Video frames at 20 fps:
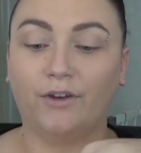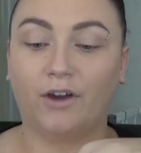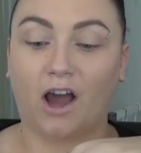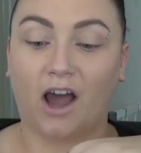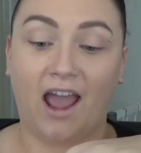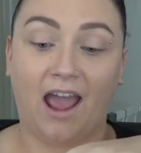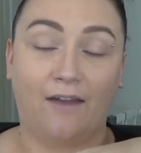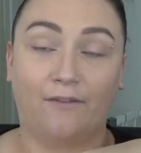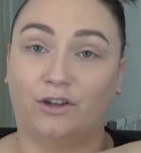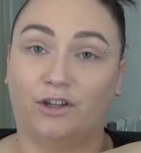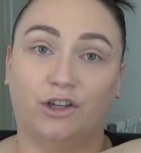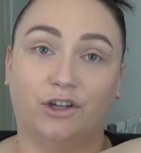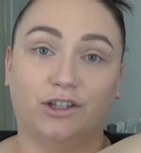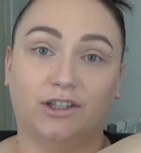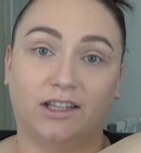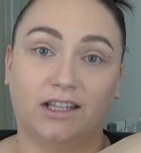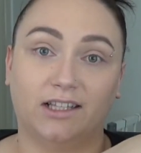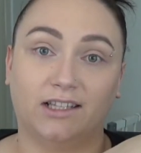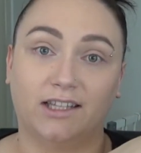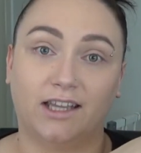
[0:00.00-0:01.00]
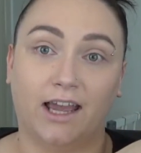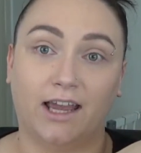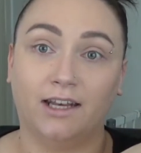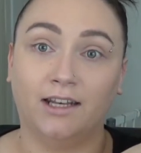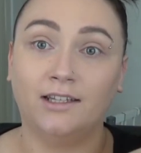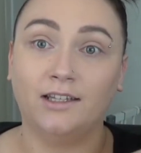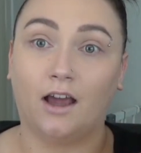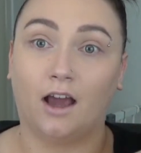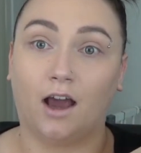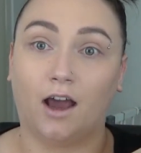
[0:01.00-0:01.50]
I haven't used this yet.
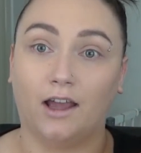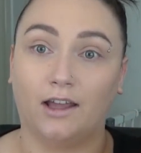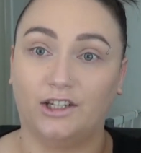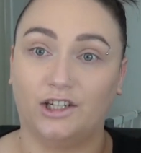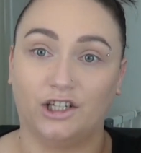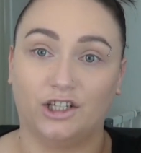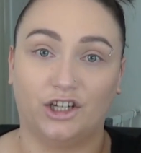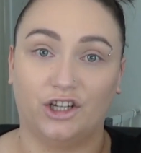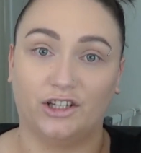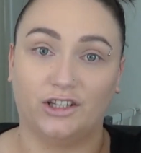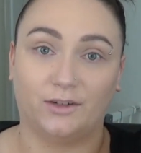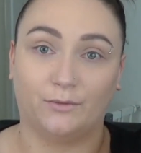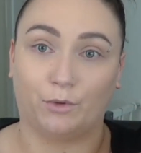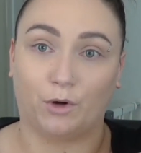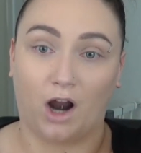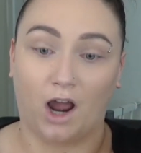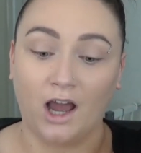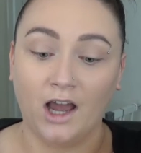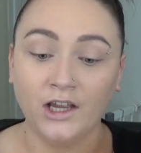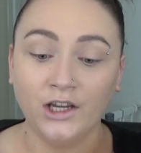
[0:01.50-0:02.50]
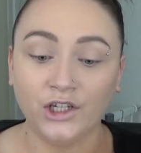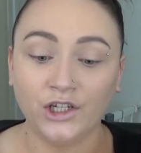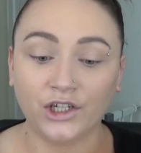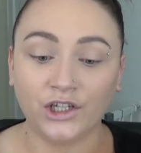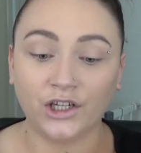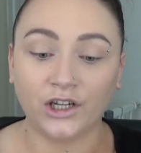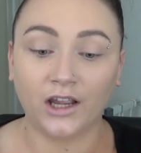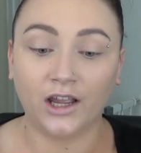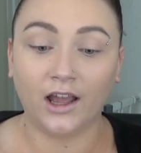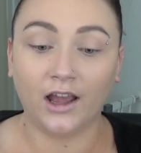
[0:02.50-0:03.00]
I just used a brush.